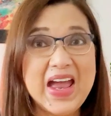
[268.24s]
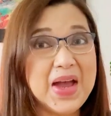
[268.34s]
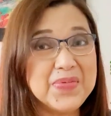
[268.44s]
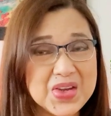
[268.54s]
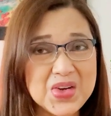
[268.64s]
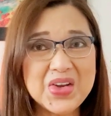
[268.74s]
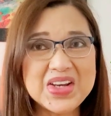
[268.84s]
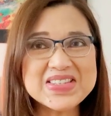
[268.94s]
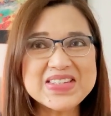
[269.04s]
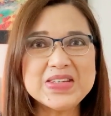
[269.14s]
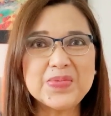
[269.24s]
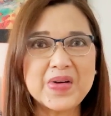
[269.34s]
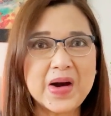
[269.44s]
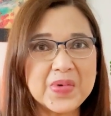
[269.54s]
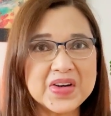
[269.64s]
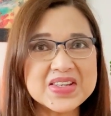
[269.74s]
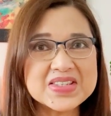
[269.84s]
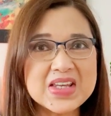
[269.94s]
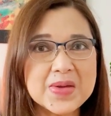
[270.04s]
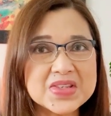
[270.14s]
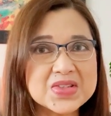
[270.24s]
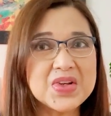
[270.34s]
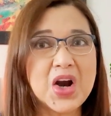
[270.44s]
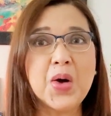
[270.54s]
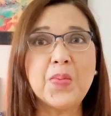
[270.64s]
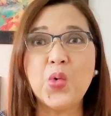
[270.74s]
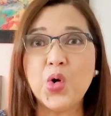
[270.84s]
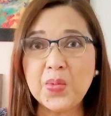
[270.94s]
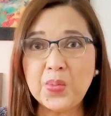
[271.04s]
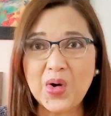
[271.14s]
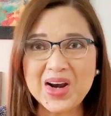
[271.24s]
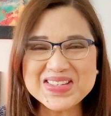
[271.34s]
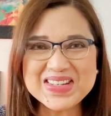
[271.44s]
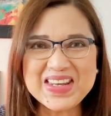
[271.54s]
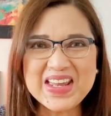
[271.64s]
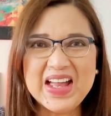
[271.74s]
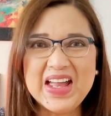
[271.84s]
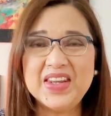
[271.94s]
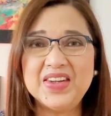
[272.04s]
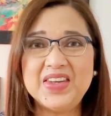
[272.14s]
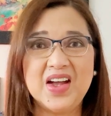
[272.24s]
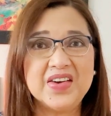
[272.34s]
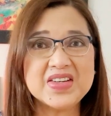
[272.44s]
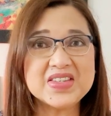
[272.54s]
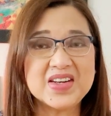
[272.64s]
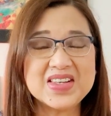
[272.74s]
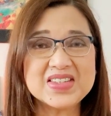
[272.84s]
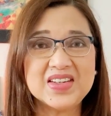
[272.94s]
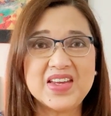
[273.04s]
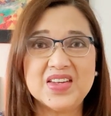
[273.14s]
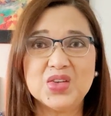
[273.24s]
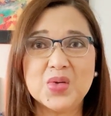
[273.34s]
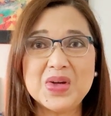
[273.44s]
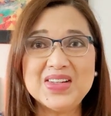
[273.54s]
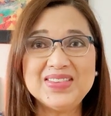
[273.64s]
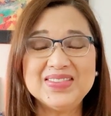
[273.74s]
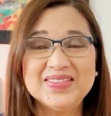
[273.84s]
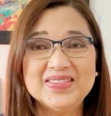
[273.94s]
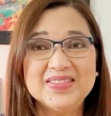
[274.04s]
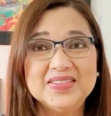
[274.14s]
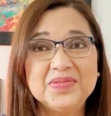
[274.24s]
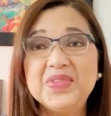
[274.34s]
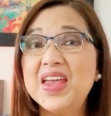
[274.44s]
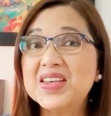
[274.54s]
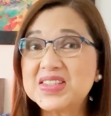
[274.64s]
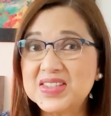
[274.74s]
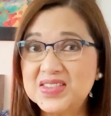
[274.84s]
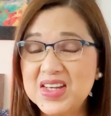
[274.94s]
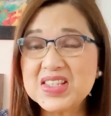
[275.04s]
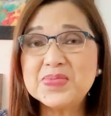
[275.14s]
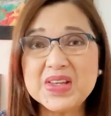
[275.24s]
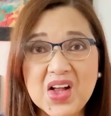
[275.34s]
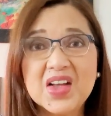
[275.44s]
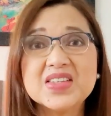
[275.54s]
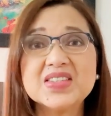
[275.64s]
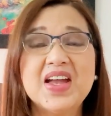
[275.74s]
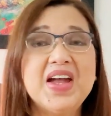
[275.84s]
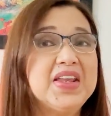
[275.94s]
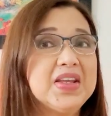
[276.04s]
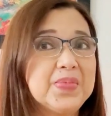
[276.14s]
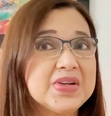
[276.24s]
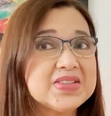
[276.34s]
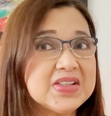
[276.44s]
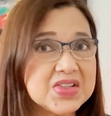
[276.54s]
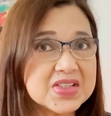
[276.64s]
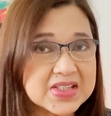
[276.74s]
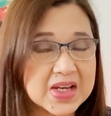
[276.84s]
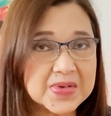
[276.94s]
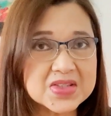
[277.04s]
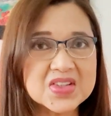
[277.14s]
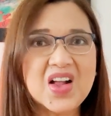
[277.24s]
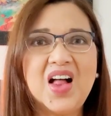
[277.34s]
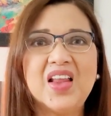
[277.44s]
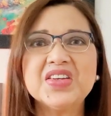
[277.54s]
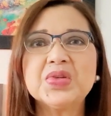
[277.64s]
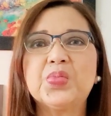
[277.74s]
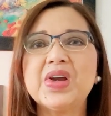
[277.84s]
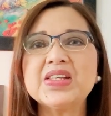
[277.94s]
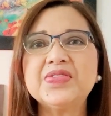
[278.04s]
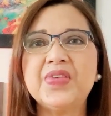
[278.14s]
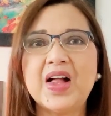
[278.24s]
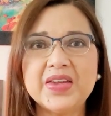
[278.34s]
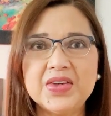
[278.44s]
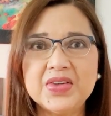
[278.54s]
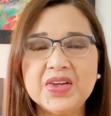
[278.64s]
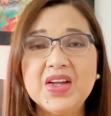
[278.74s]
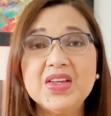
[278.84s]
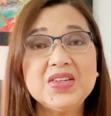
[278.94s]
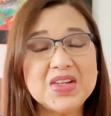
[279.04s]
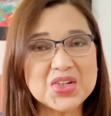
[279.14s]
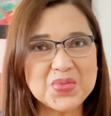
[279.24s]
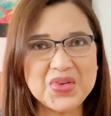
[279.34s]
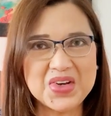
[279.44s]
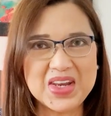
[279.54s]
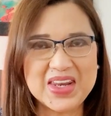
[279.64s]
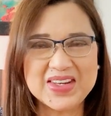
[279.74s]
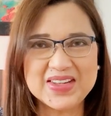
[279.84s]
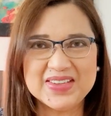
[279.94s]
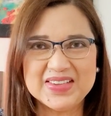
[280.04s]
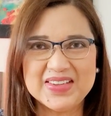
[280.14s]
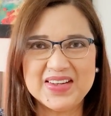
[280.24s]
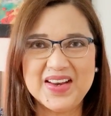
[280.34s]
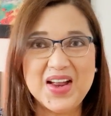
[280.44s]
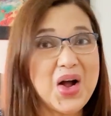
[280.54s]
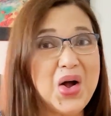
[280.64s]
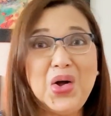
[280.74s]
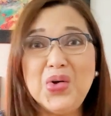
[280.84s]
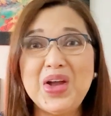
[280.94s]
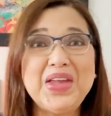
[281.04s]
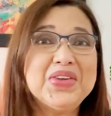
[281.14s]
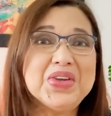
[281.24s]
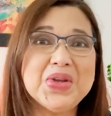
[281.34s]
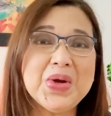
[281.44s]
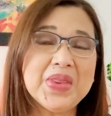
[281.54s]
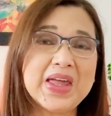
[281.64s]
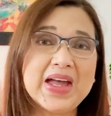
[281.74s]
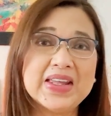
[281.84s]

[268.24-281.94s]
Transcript: Have you noticed that the properties Davidson are more pricey than the other cities in Lake Norman? Yes, just because the prestigious Davidson College brings value to the community. Oh, and do you know that